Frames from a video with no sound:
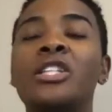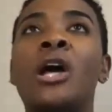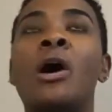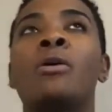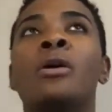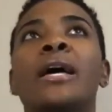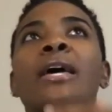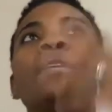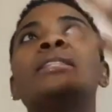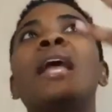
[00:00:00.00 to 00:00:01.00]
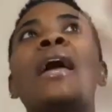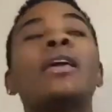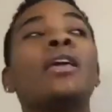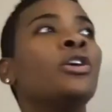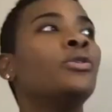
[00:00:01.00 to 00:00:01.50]
now, it's like,
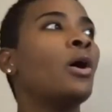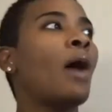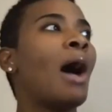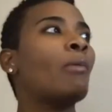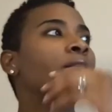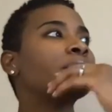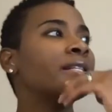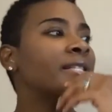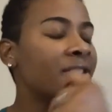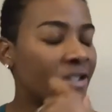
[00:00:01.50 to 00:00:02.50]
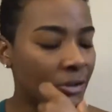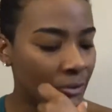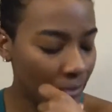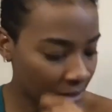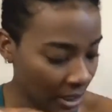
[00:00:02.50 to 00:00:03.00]
I was listening
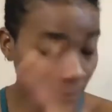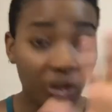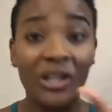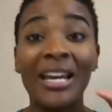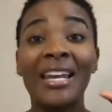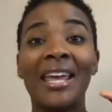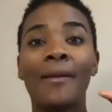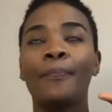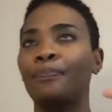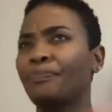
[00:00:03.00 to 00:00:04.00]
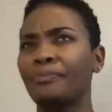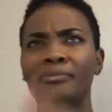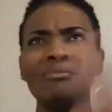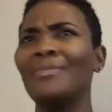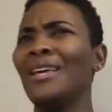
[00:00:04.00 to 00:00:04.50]
to some training
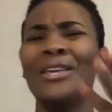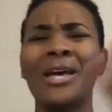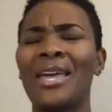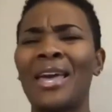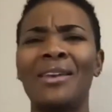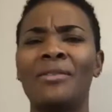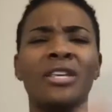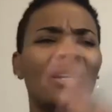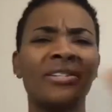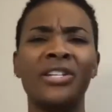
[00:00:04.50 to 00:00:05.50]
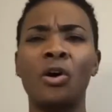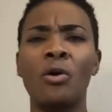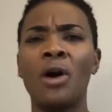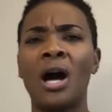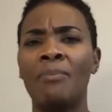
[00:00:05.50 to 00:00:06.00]
again years
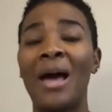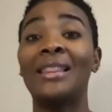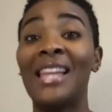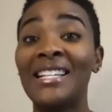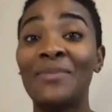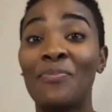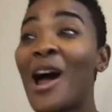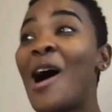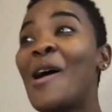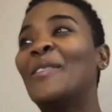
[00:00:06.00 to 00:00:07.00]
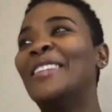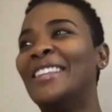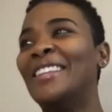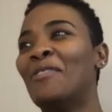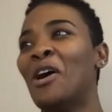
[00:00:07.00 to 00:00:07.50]
ago by Les Brown.
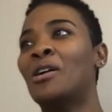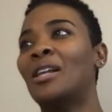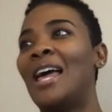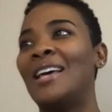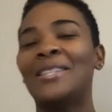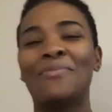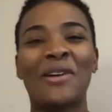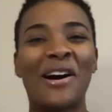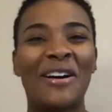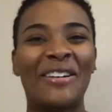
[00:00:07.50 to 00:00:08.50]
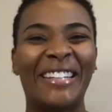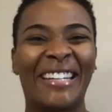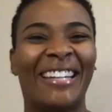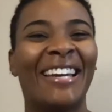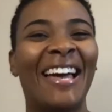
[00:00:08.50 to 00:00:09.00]
Love Uncle Les Brown.
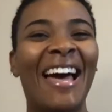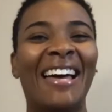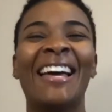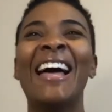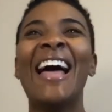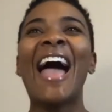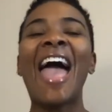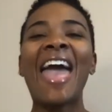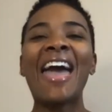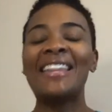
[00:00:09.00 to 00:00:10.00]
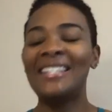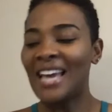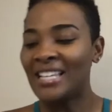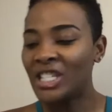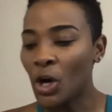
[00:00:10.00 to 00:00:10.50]
and
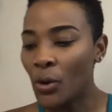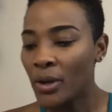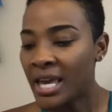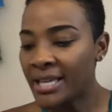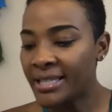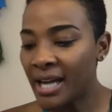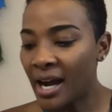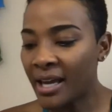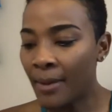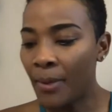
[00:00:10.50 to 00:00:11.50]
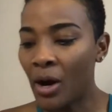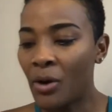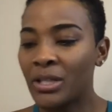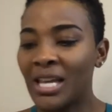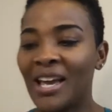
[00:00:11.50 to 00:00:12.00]
so he's talking
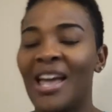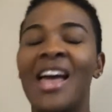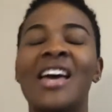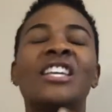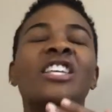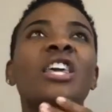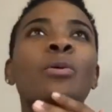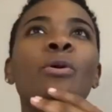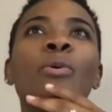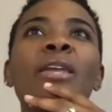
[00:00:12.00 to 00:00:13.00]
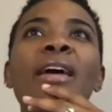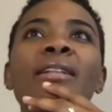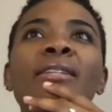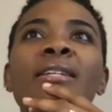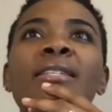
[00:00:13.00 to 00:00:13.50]
about what the hell
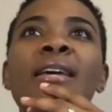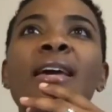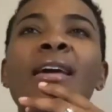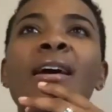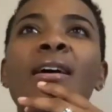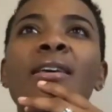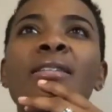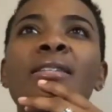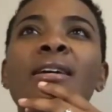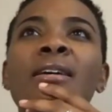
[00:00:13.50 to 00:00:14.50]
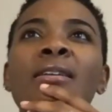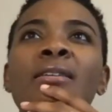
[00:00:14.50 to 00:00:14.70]
did he say? He said